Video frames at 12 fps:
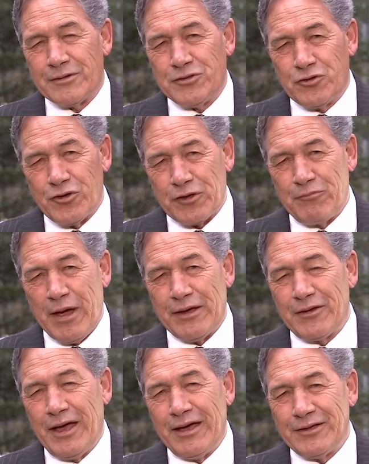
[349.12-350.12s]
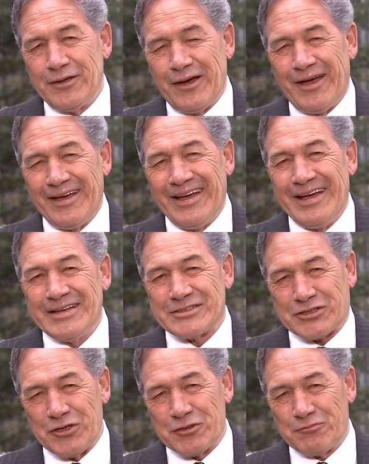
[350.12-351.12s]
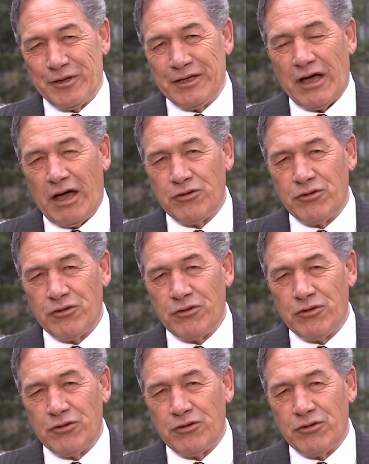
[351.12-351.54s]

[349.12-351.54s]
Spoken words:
You got me. Excuse me,